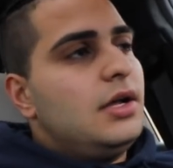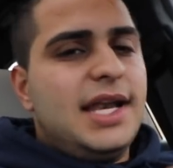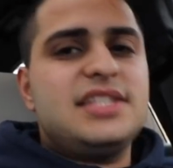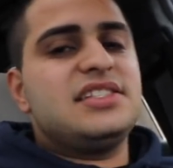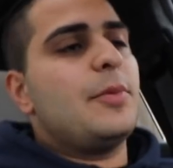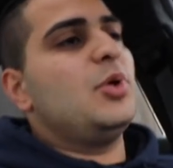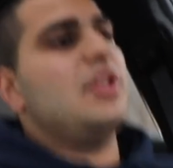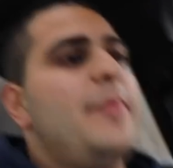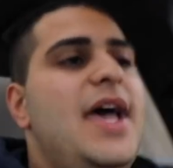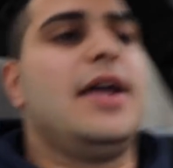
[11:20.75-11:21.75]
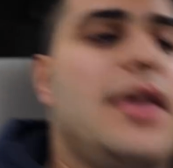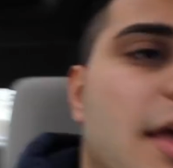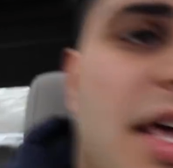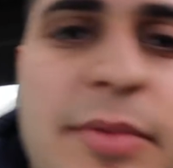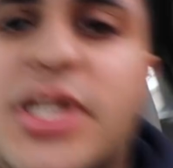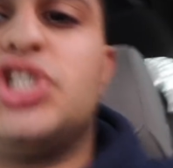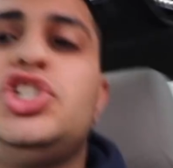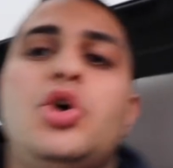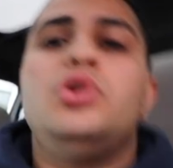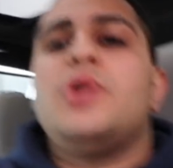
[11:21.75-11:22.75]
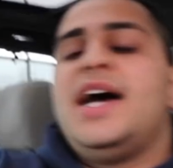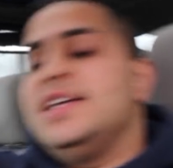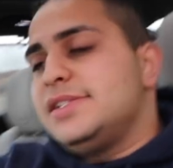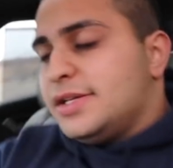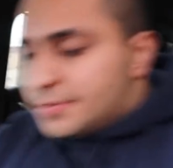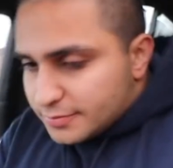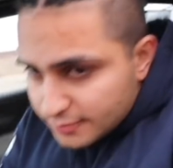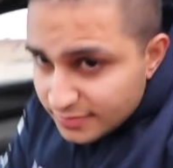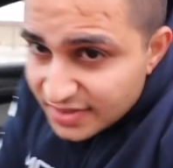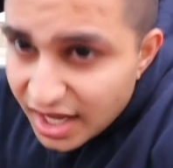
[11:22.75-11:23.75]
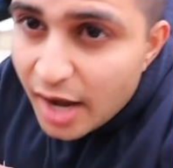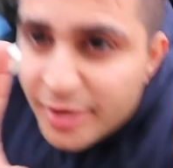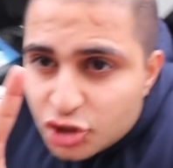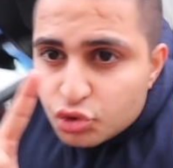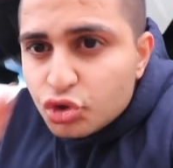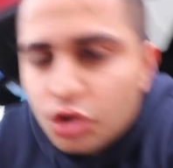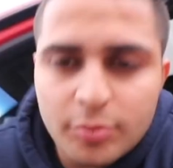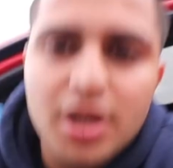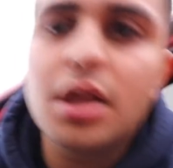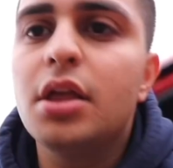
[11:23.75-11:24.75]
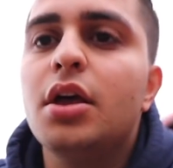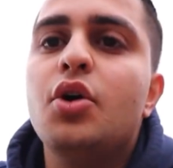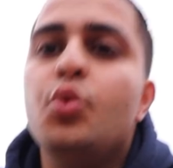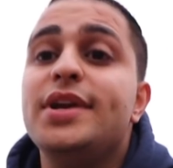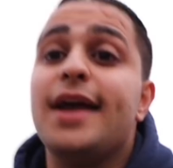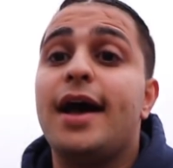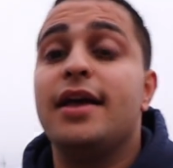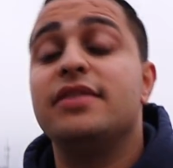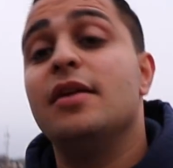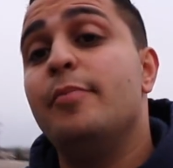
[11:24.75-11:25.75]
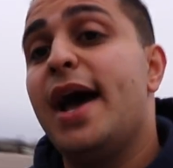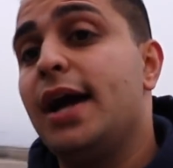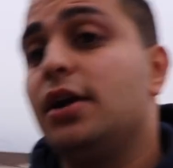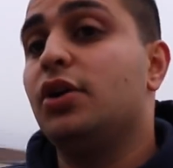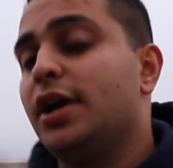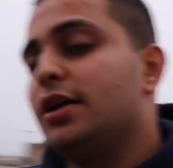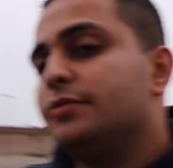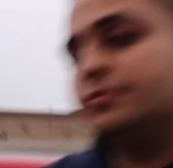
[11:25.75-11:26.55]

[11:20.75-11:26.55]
Let's step in the back. And I'm going to show you guys how much room we got in the back. Okay?